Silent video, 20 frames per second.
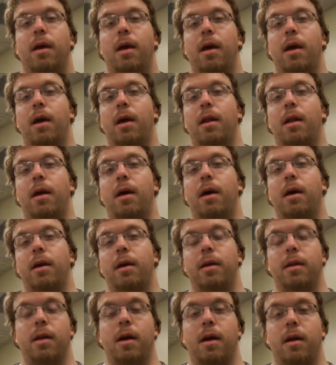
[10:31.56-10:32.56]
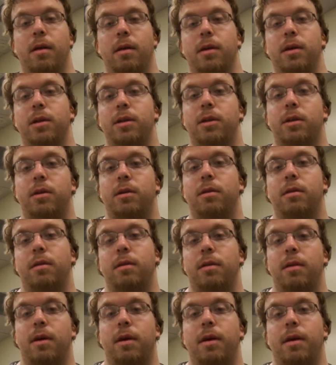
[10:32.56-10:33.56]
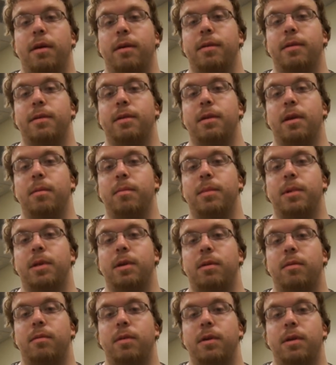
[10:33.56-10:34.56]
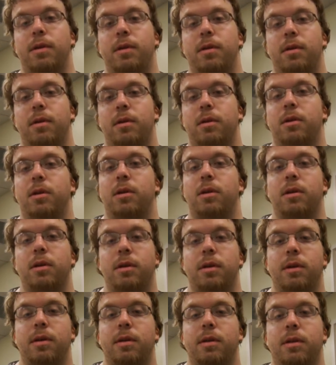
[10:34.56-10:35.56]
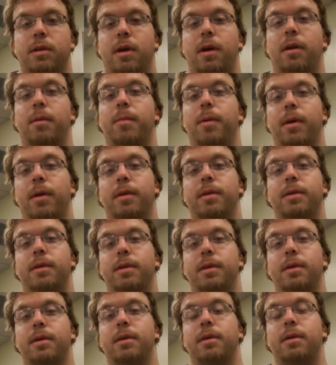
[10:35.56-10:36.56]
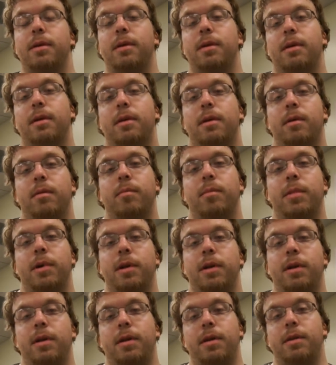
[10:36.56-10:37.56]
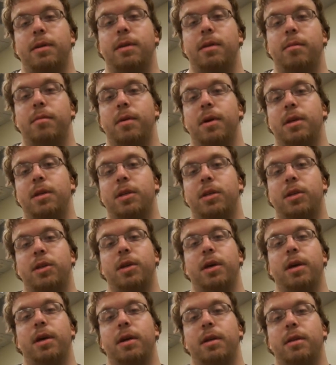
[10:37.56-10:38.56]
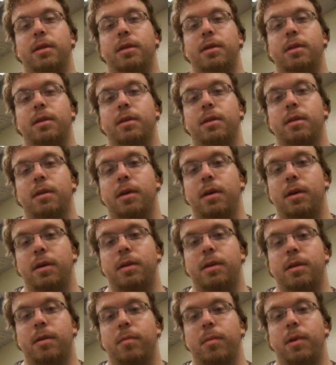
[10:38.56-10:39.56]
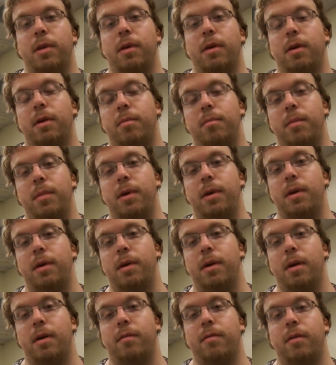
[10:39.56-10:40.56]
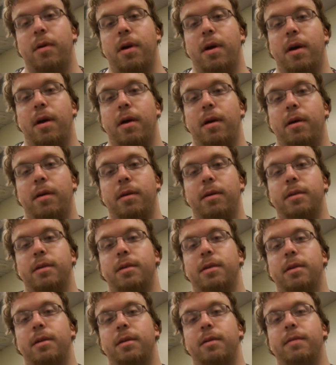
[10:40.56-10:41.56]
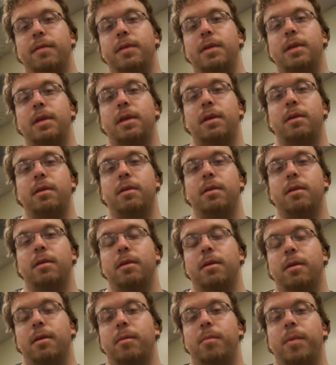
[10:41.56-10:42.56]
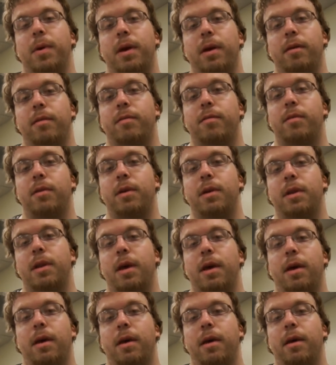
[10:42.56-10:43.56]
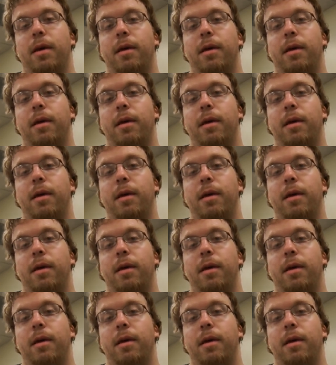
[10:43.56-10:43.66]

and I acknowledged that stem cell research is not a panacea, but it is the best chance that somebody like me ever has of seeing a pain-free day.